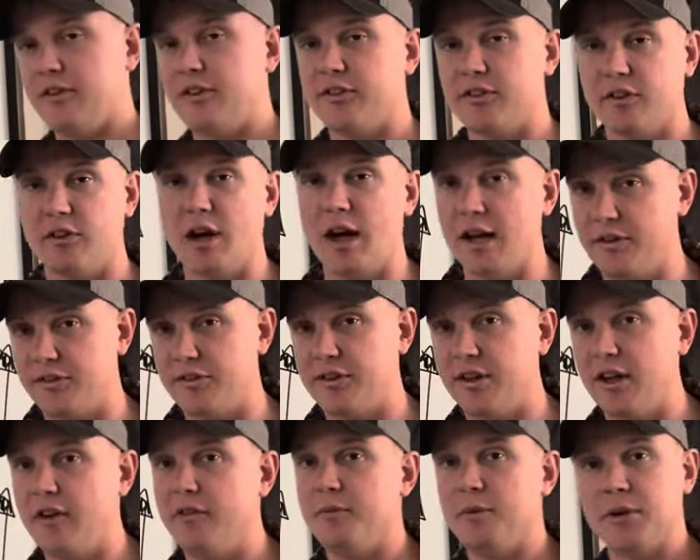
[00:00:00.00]
it's a lot of
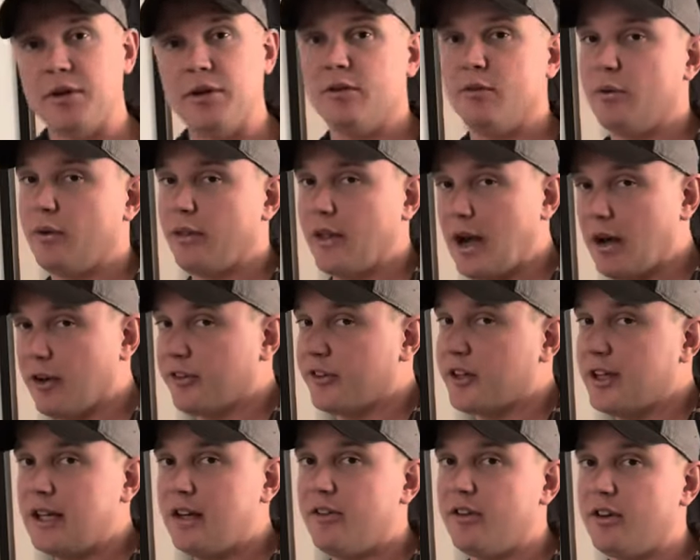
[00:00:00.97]
stuff, but without
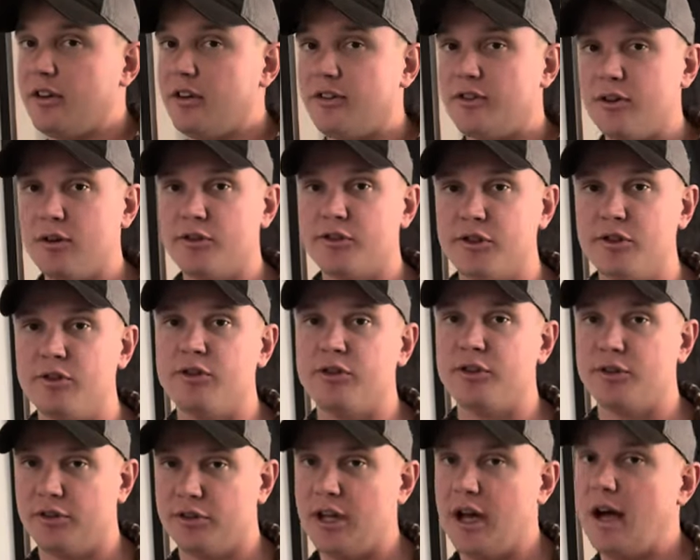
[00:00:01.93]
skis and snowshoes,
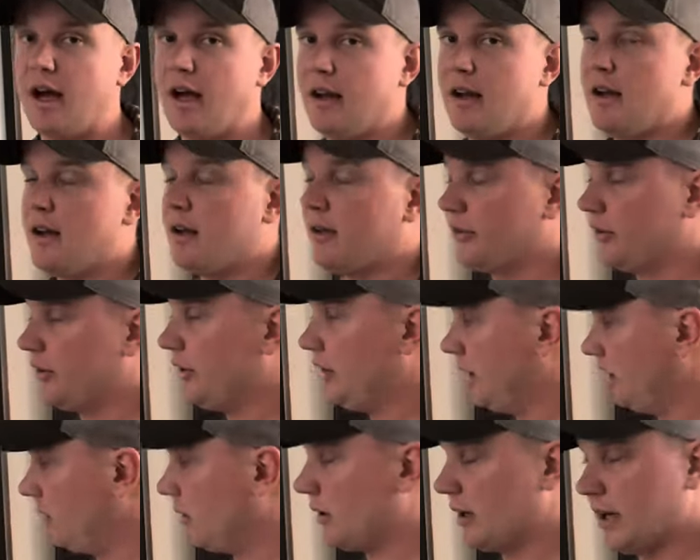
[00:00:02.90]
you'll die. So you need
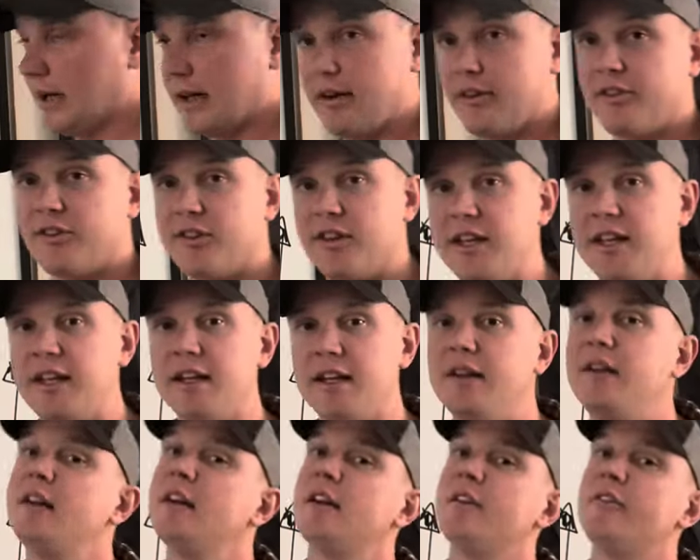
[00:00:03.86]
to learn how to
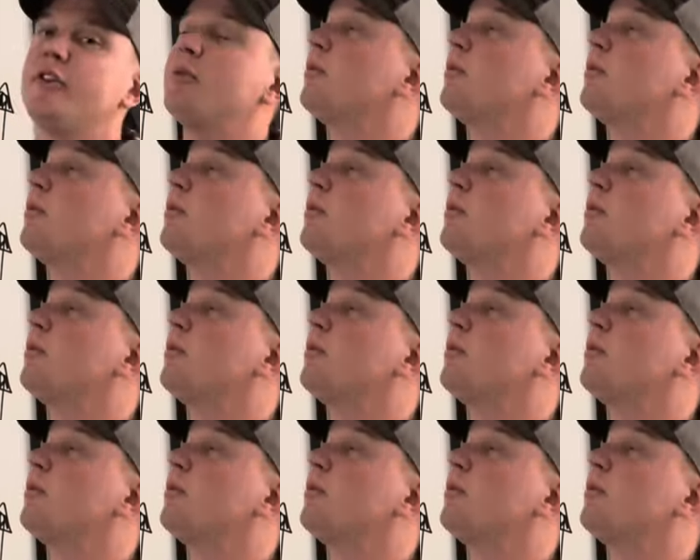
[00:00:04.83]
ski if you